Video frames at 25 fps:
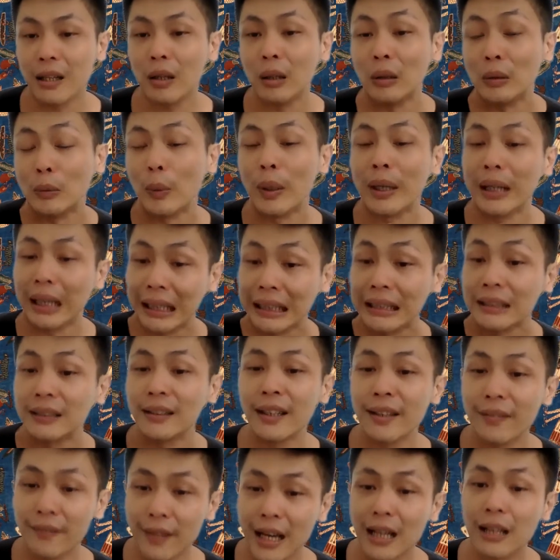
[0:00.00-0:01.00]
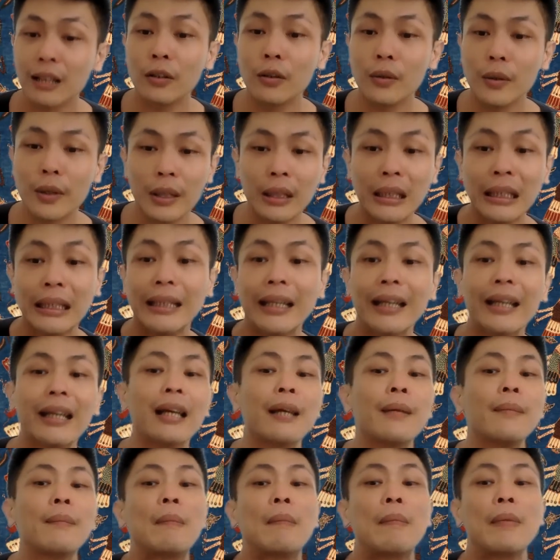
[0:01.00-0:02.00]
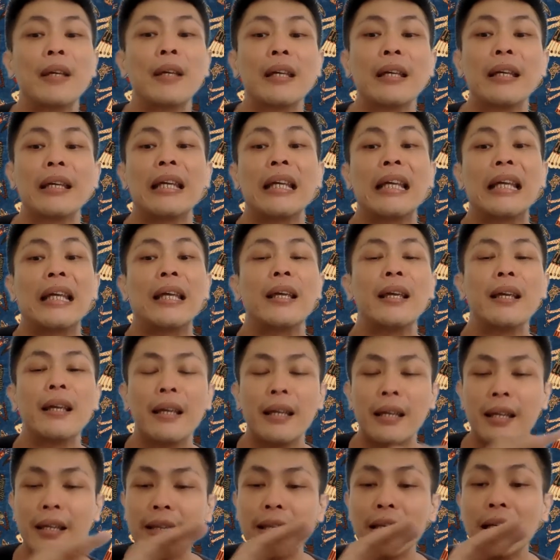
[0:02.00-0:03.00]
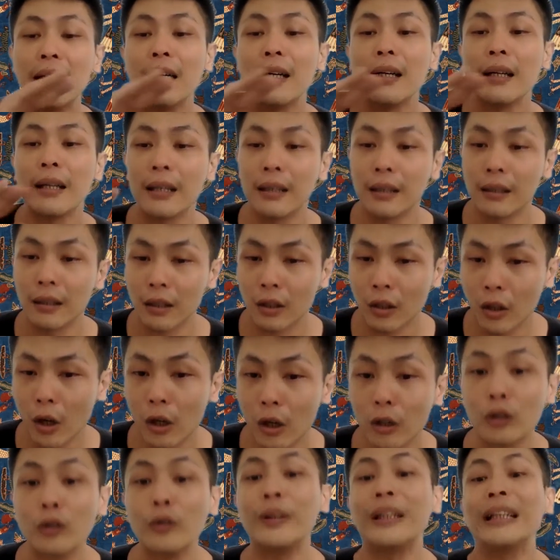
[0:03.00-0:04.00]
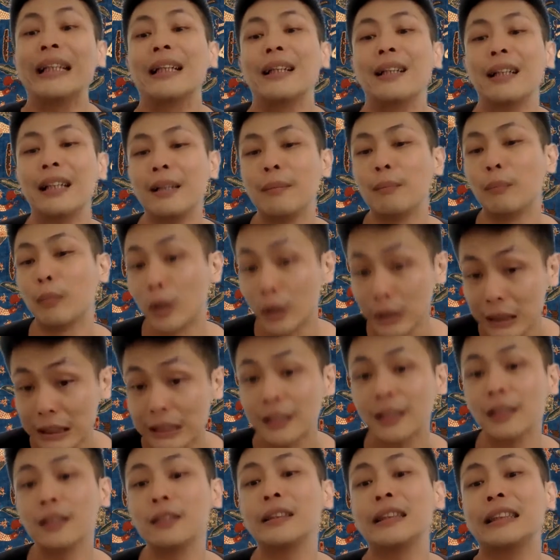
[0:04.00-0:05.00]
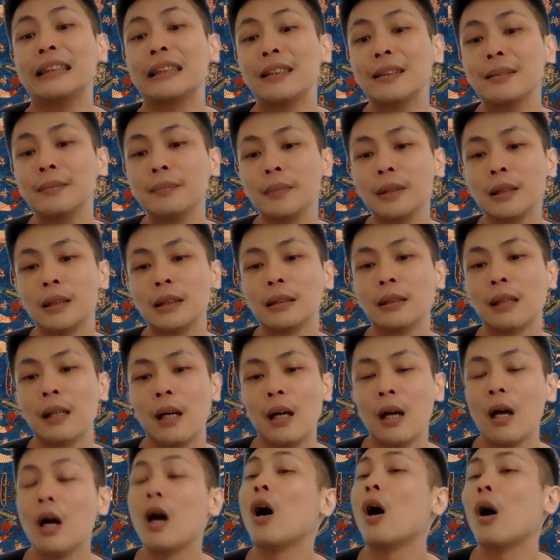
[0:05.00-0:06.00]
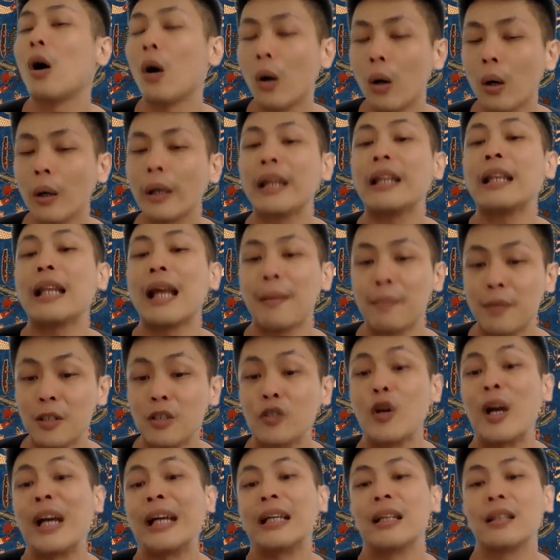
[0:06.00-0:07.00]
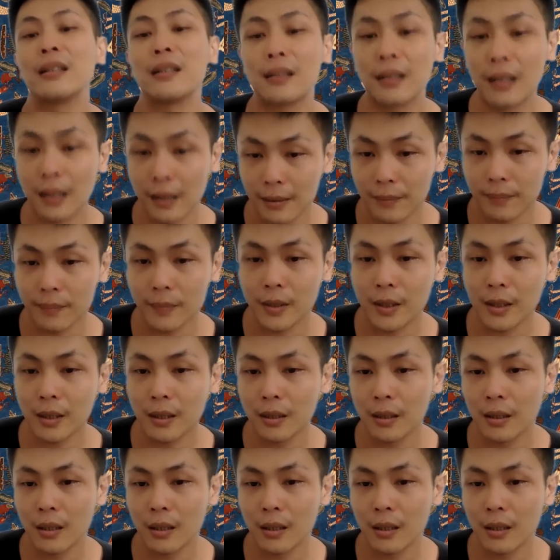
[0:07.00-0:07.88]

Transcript: When I say value here, they can be either in concretely monetary terms or in abstract terms.